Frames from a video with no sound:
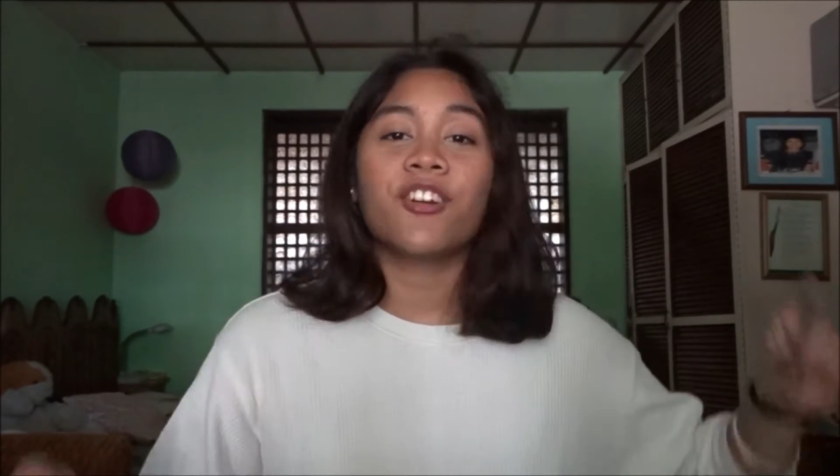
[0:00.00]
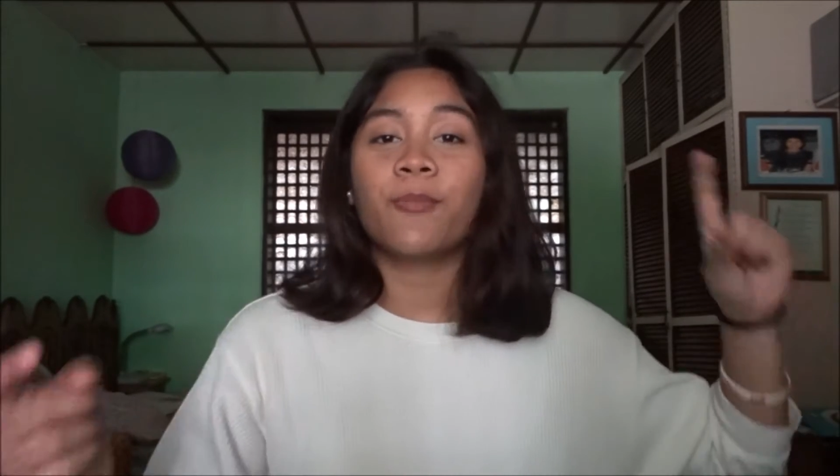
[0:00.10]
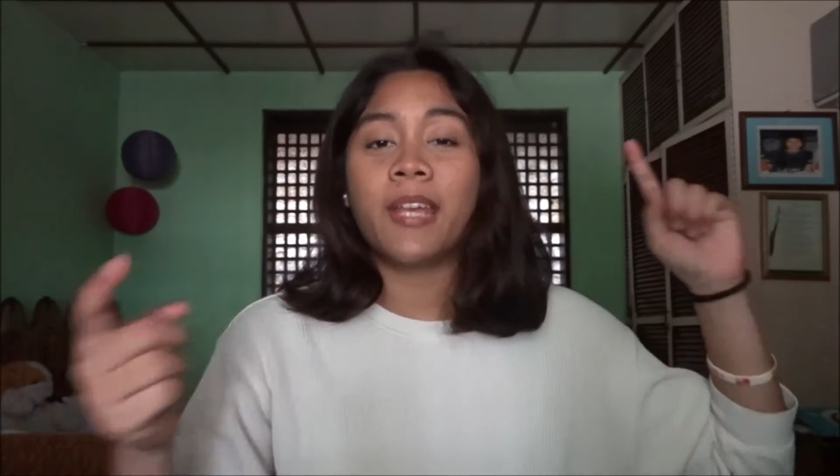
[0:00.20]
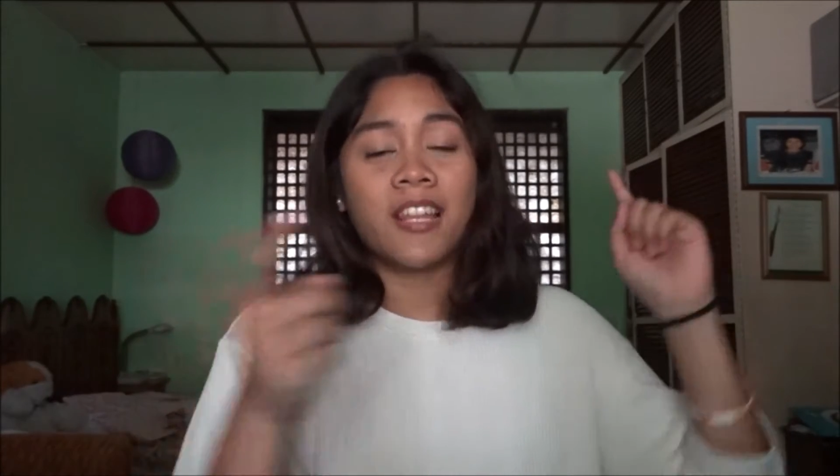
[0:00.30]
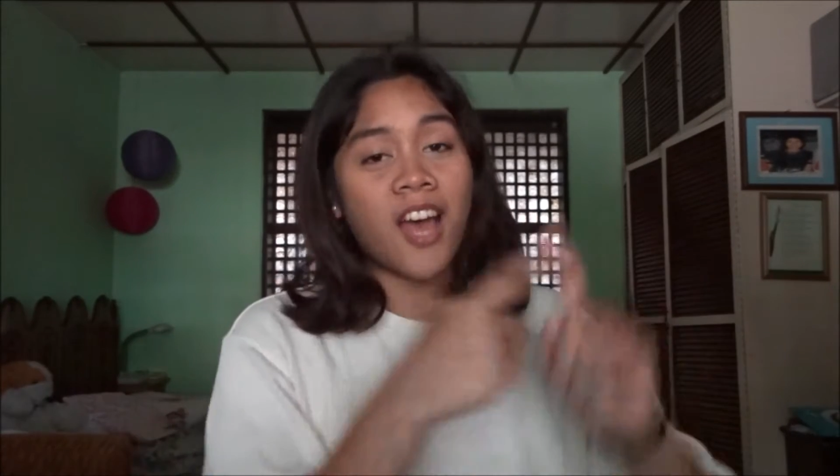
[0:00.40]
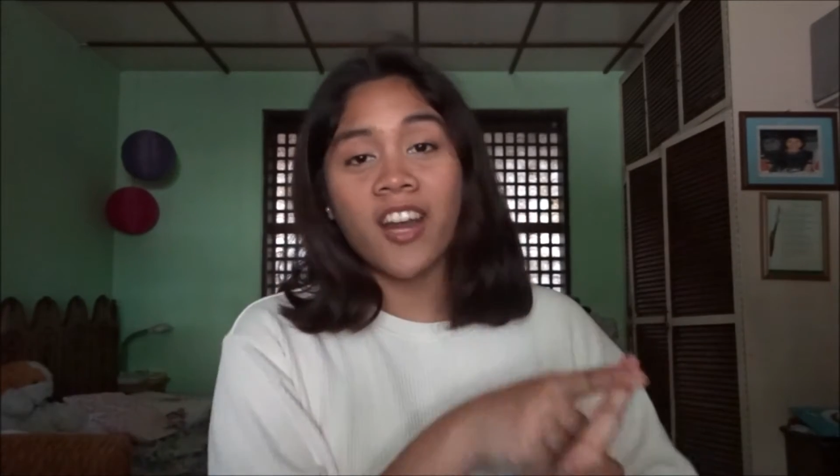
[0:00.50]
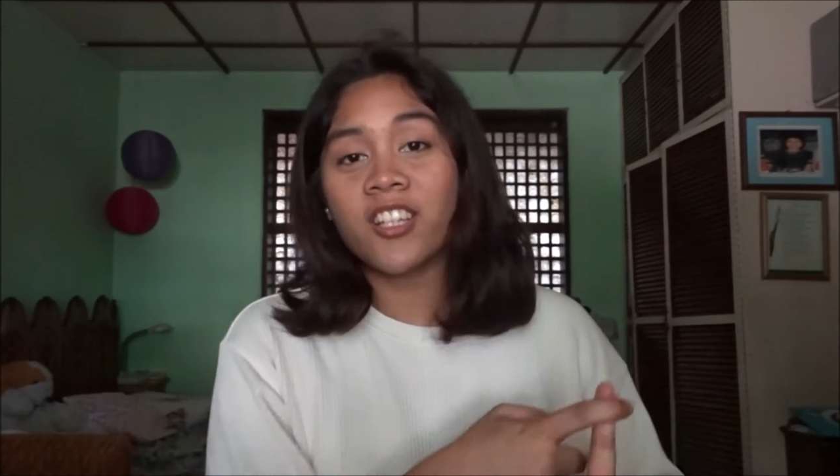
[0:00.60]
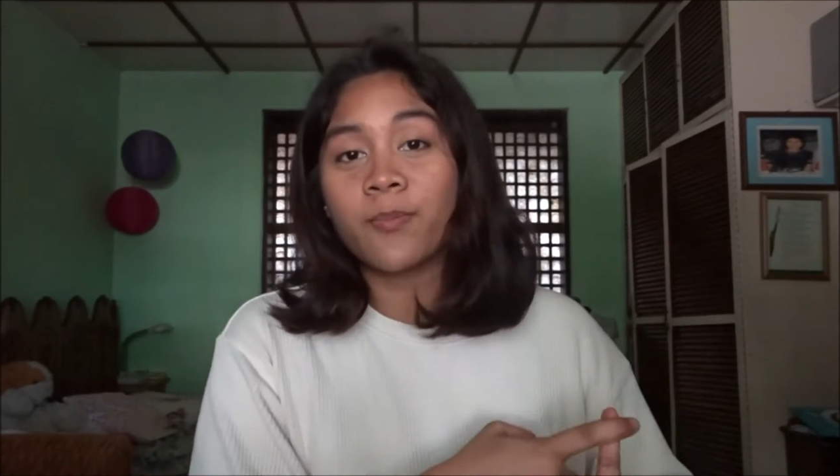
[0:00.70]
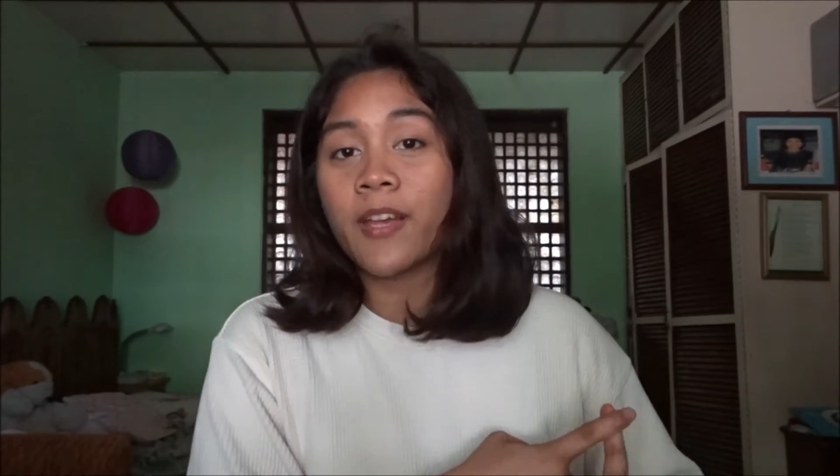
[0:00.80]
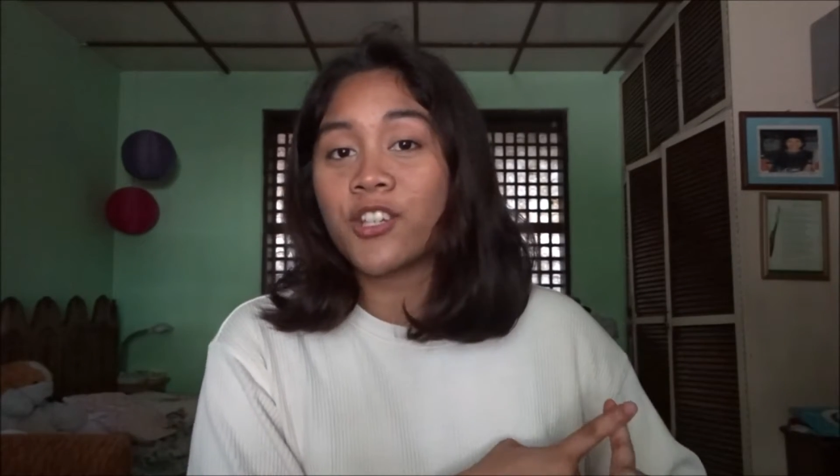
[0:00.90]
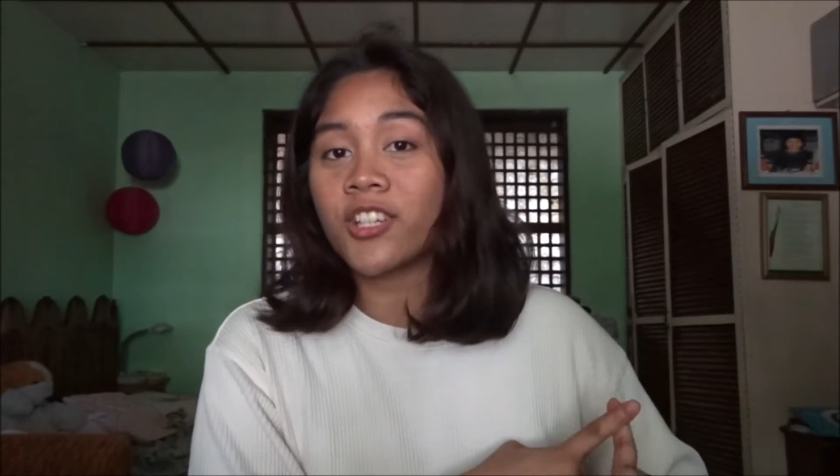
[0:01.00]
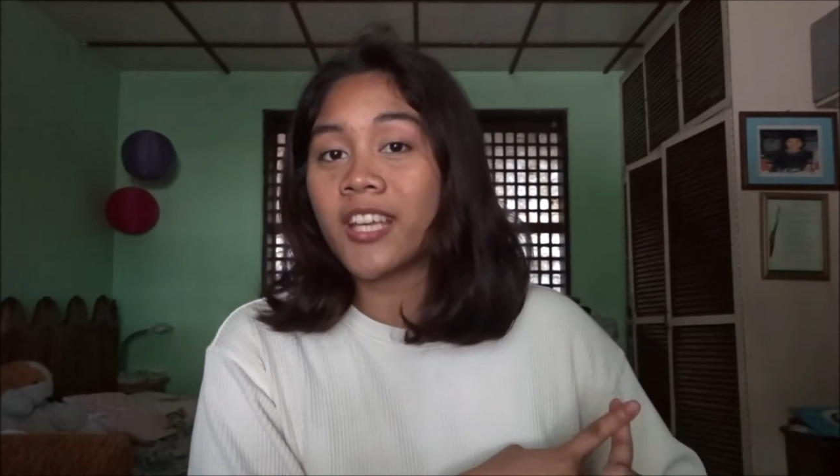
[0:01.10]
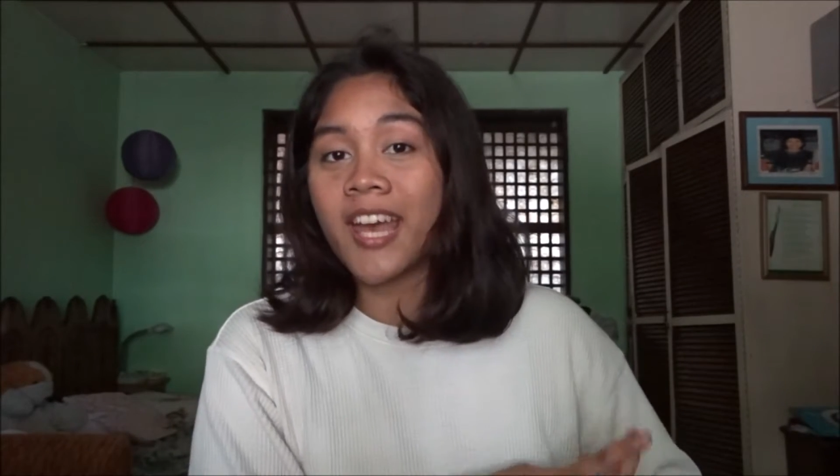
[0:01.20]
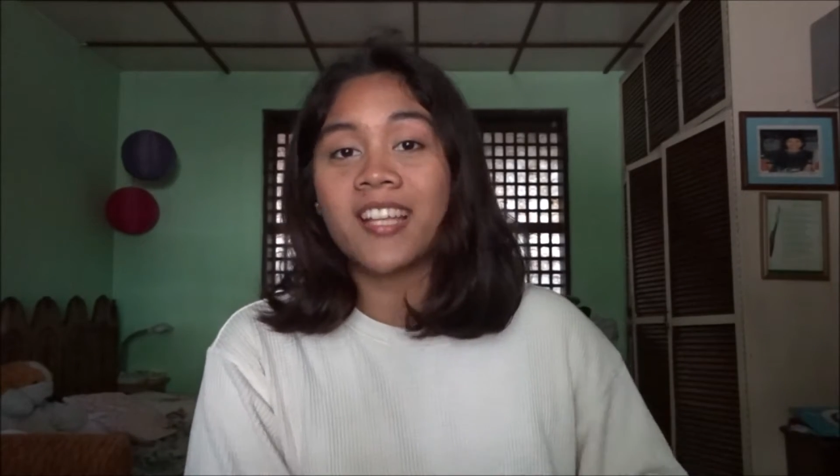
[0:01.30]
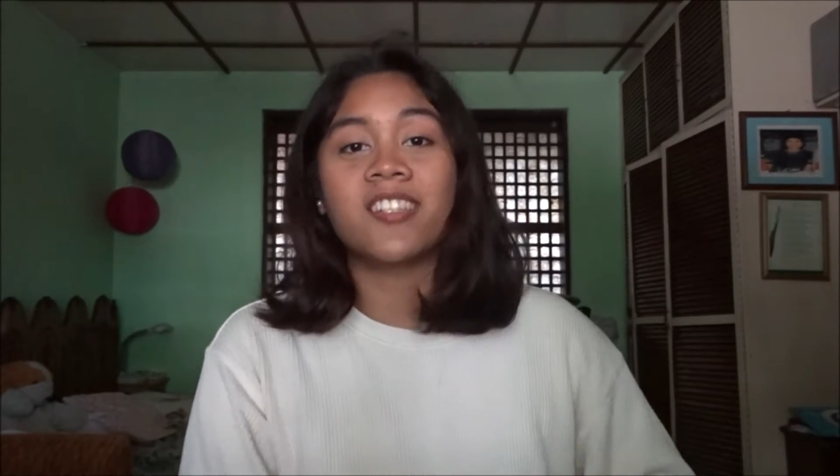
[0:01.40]
There will be a lot of special
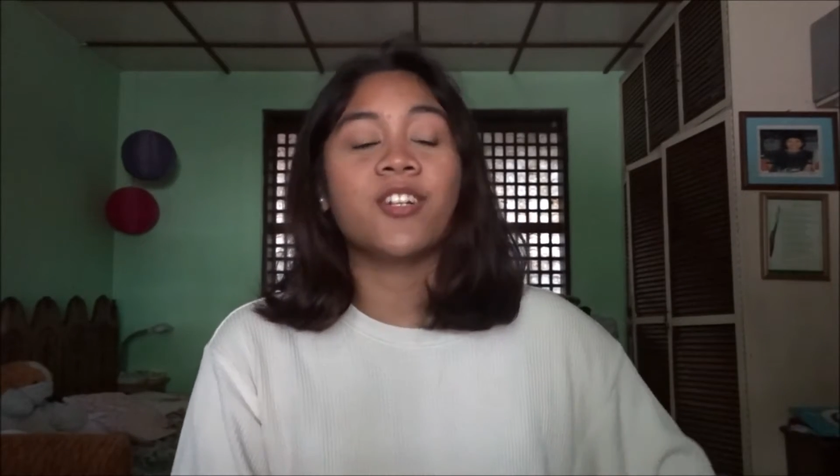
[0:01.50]
guests,